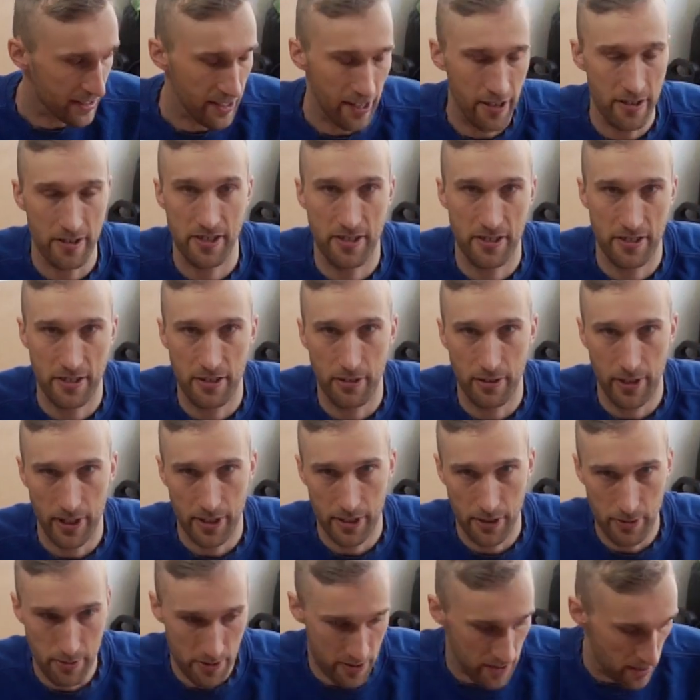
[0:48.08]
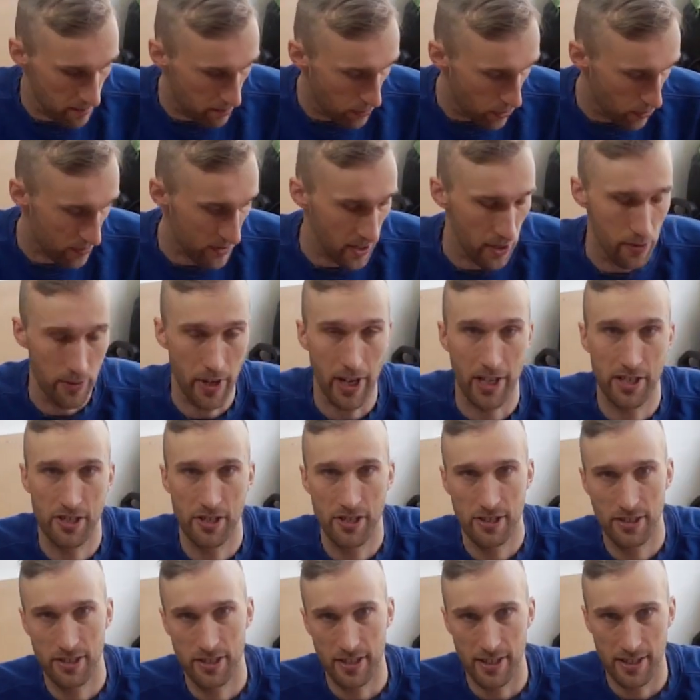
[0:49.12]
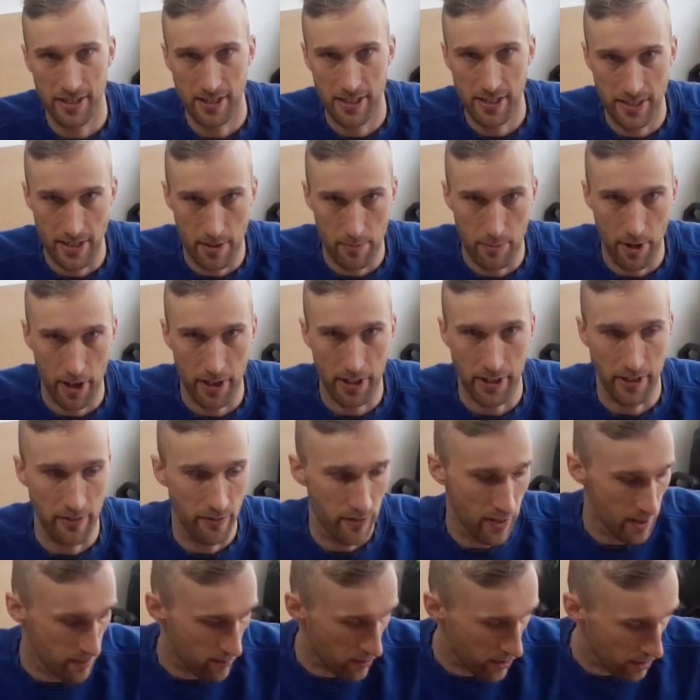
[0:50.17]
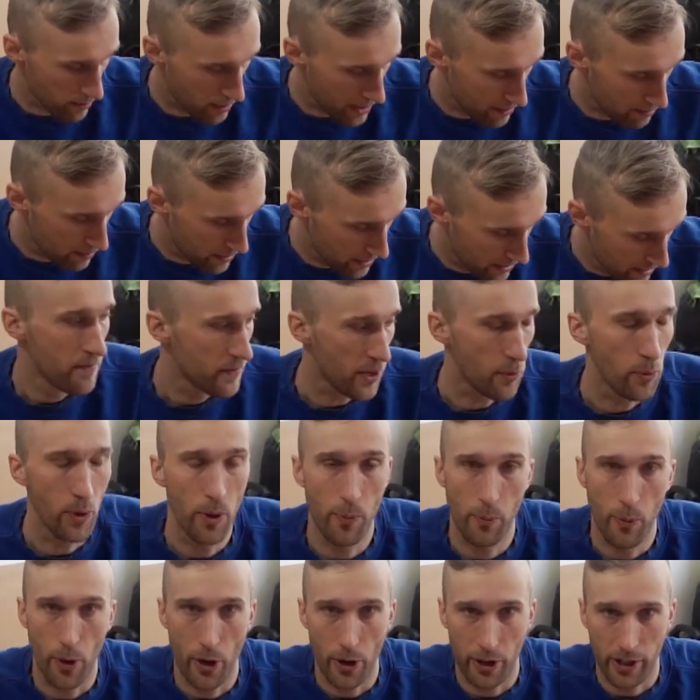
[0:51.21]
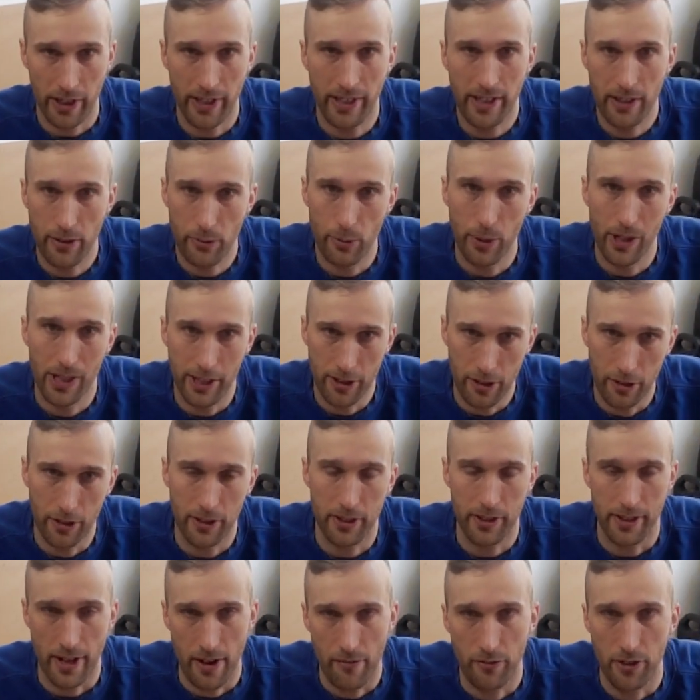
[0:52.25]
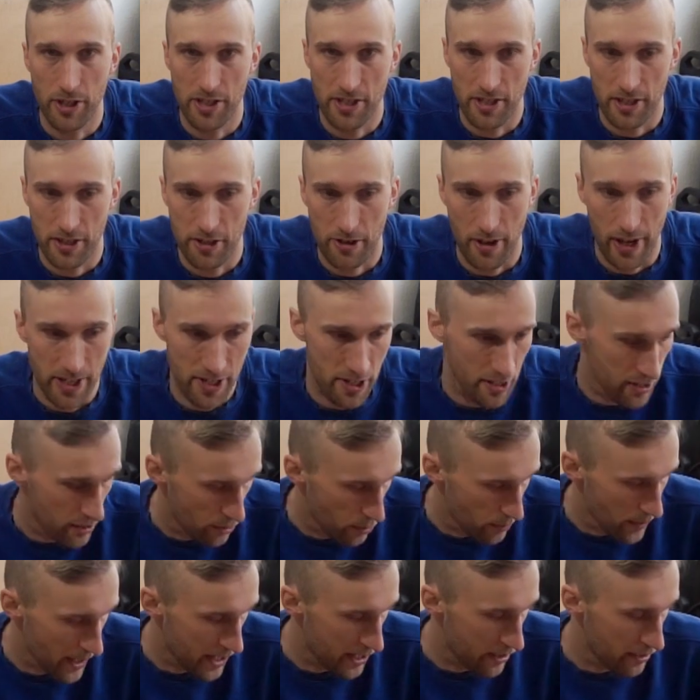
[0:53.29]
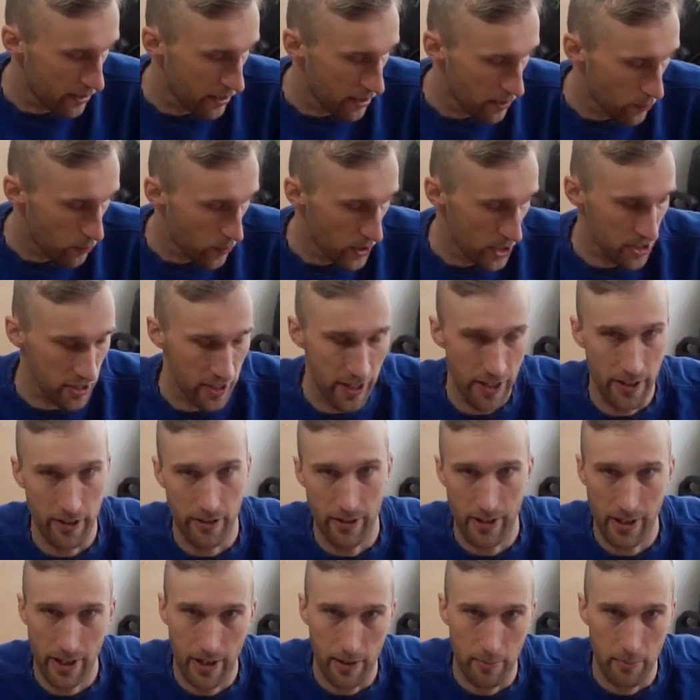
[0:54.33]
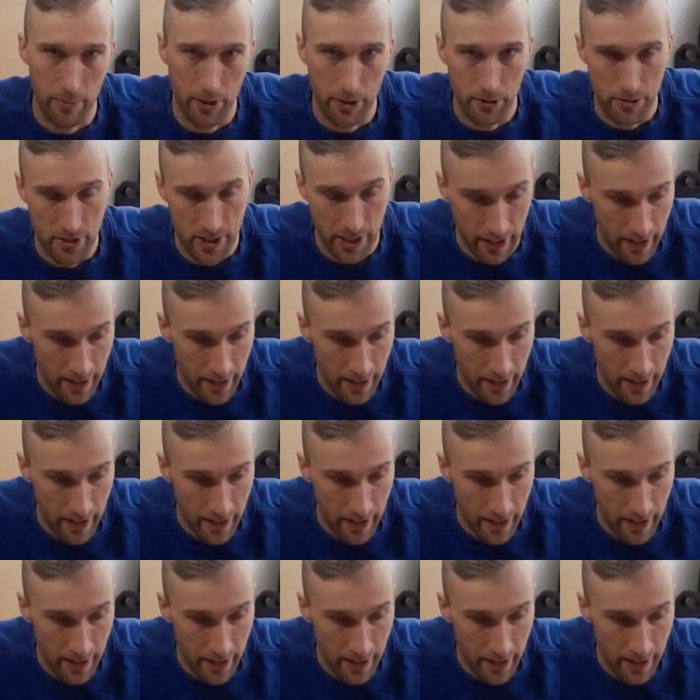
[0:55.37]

tires is you can use them both directions, and since I'm running a flip-flop hub, they will work equally good in every situation, no matter which gear I'm using.